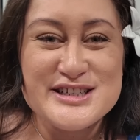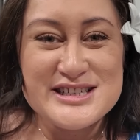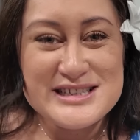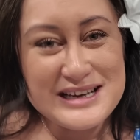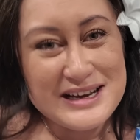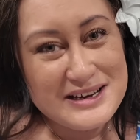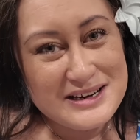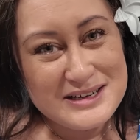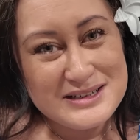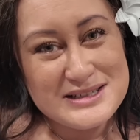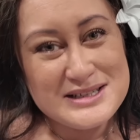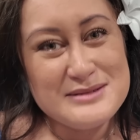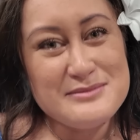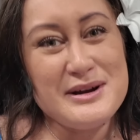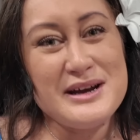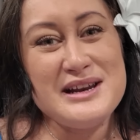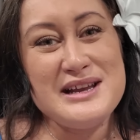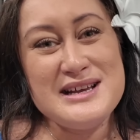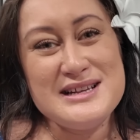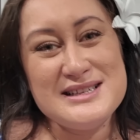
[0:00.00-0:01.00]
shout out to my
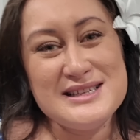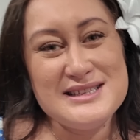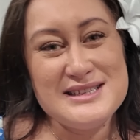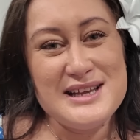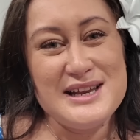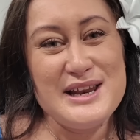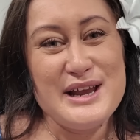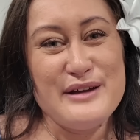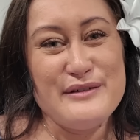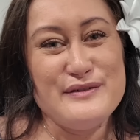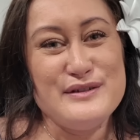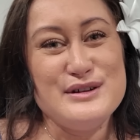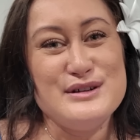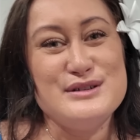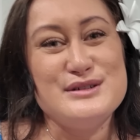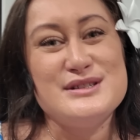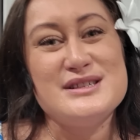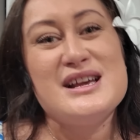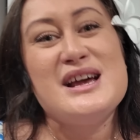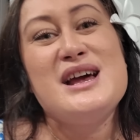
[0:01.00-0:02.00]
nieces and
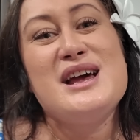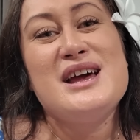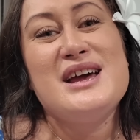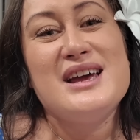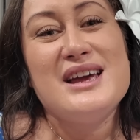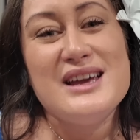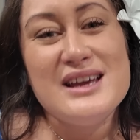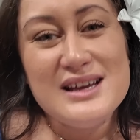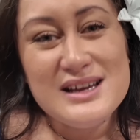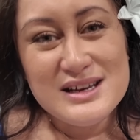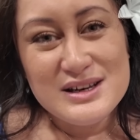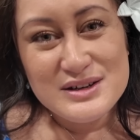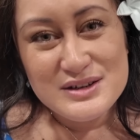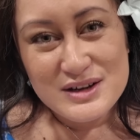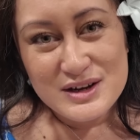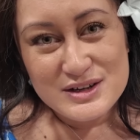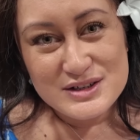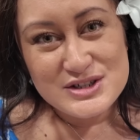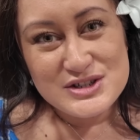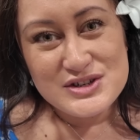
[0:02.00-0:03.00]
nephews in
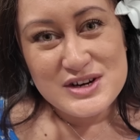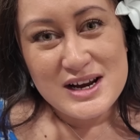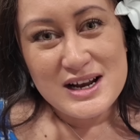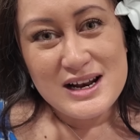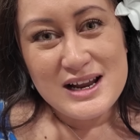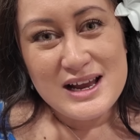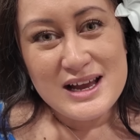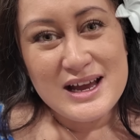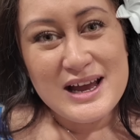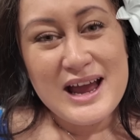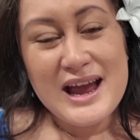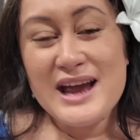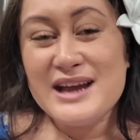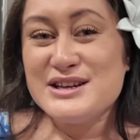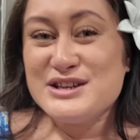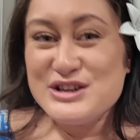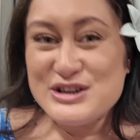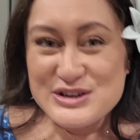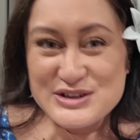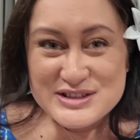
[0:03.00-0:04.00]
Australia
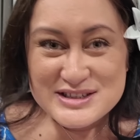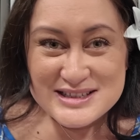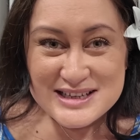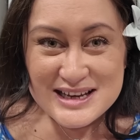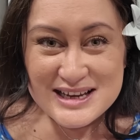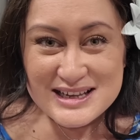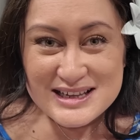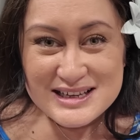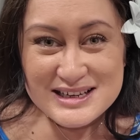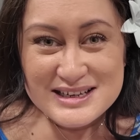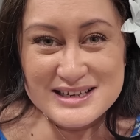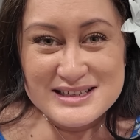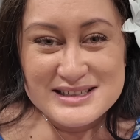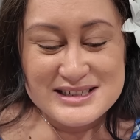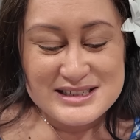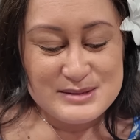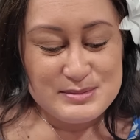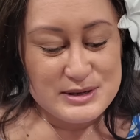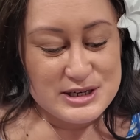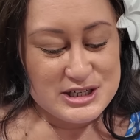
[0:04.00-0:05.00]
and New Zealand,
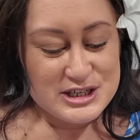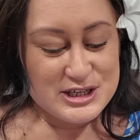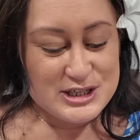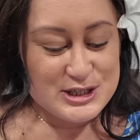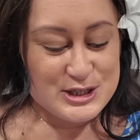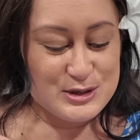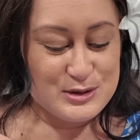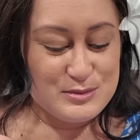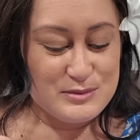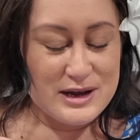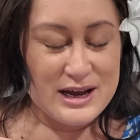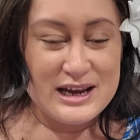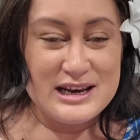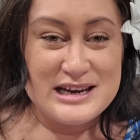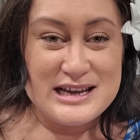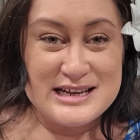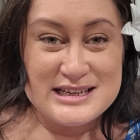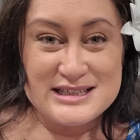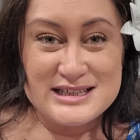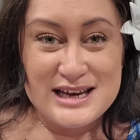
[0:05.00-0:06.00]
especially to my
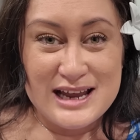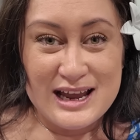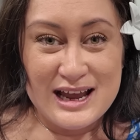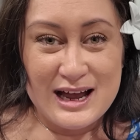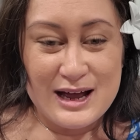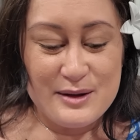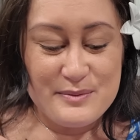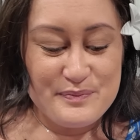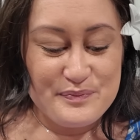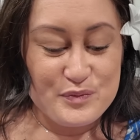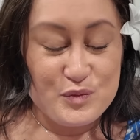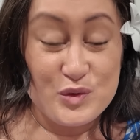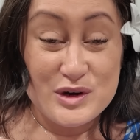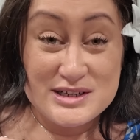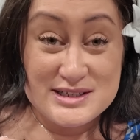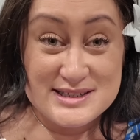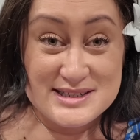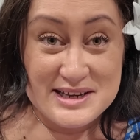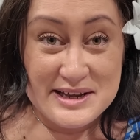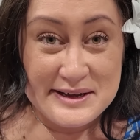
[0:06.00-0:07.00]
niece
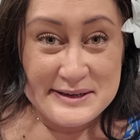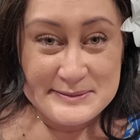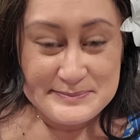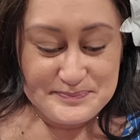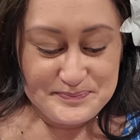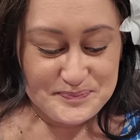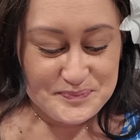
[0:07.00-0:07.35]
Winter